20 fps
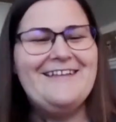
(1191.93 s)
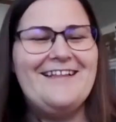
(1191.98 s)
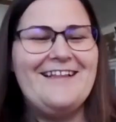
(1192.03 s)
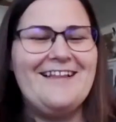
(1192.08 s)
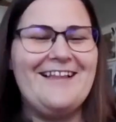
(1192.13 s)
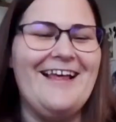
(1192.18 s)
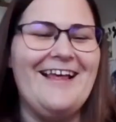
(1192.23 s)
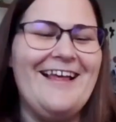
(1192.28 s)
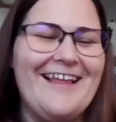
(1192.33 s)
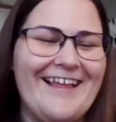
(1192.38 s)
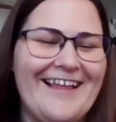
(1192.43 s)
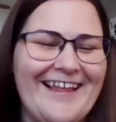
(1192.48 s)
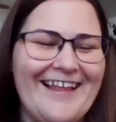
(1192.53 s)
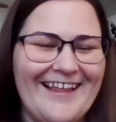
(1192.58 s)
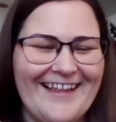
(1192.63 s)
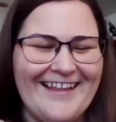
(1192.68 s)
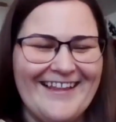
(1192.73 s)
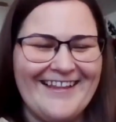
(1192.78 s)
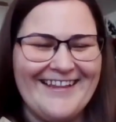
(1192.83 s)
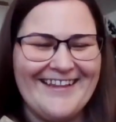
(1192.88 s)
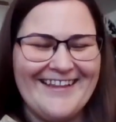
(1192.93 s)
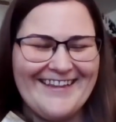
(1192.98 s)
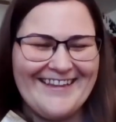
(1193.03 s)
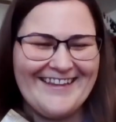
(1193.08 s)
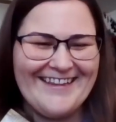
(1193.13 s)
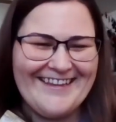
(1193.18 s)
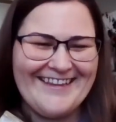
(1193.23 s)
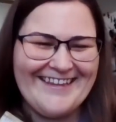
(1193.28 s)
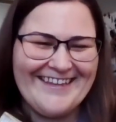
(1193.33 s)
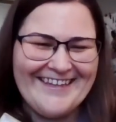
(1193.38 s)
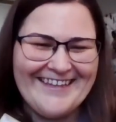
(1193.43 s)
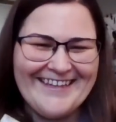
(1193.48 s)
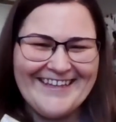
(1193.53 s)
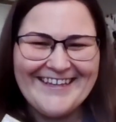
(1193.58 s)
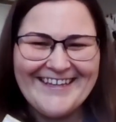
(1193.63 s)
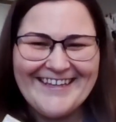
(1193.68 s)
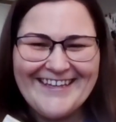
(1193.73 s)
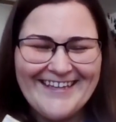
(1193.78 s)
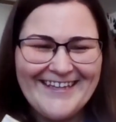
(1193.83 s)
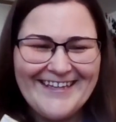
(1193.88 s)
Hey, if it helps, one
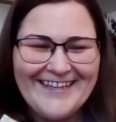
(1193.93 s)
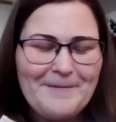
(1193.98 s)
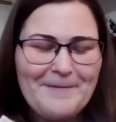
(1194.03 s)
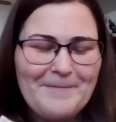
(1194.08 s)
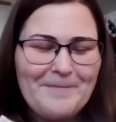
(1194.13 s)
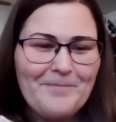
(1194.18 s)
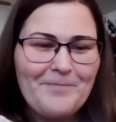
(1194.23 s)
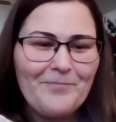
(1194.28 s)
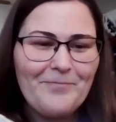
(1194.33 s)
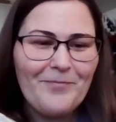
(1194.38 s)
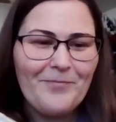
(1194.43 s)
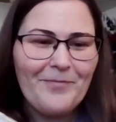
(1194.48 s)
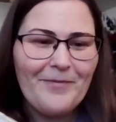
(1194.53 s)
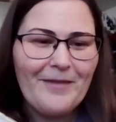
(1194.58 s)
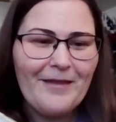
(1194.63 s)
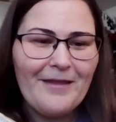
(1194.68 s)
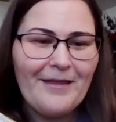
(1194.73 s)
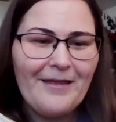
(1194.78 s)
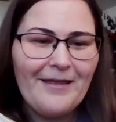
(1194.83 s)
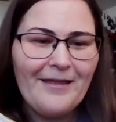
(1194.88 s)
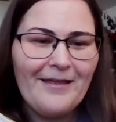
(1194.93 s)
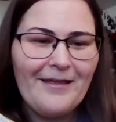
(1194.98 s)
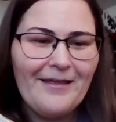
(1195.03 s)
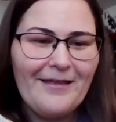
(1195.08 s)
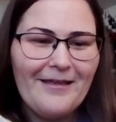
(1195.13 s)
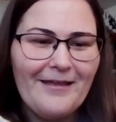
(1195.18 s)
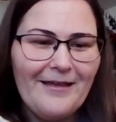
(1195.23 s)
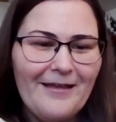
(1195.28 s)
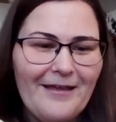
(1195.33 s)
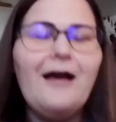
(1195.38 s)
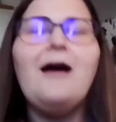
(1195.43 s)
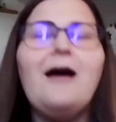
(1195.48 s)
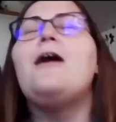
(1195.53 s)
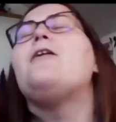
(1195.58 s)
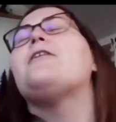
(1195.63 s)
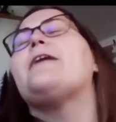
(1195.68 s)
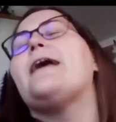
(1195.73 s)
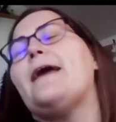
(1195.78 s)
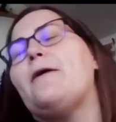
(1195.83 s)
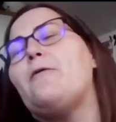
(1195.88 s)
more thing I have to bring up.
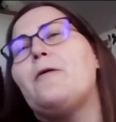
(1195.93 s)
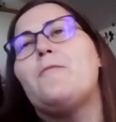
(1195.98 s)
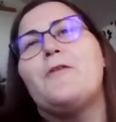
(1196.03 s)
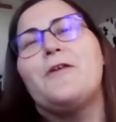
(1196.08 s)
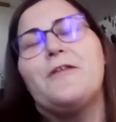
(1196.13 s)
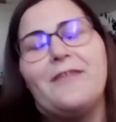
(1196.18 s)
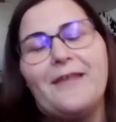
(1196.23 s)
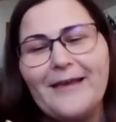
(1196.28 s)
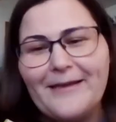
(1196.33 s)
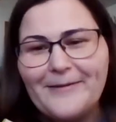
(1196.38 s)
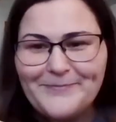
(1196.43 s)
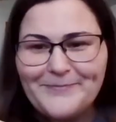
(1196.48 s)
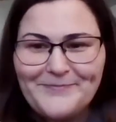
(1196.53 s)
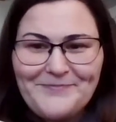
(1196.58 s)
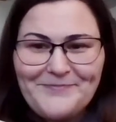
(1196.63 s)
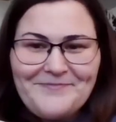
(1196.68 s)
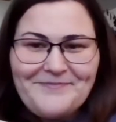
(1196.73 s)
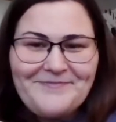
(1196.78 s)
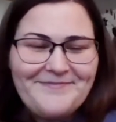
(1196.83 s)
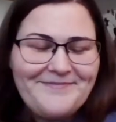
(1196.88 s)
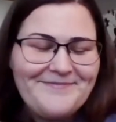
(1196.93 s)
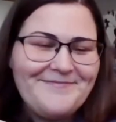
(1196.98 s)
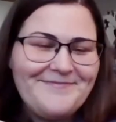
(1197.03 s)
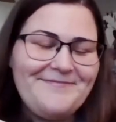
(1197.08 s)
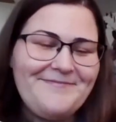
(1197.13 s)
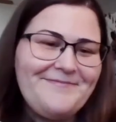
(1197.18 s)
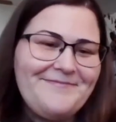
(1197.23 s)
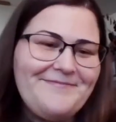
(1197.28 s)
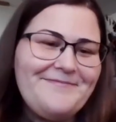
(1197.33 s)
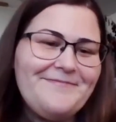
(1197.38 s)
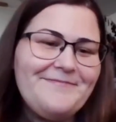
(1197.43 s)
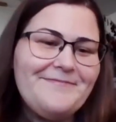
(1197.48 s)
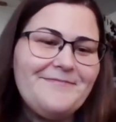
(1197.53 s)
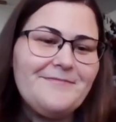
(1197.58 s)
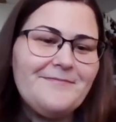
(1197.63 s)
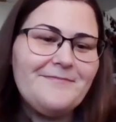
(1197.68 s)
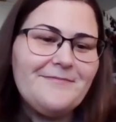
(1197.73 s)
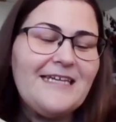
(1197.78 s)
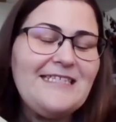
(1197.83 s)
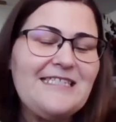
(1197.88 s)
Okay, so, one more thing. Okay,
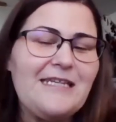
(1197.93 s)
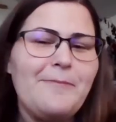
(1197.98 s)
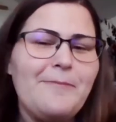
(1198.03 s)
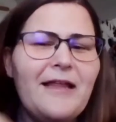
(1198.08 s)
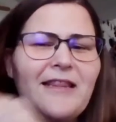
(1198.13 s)
so it's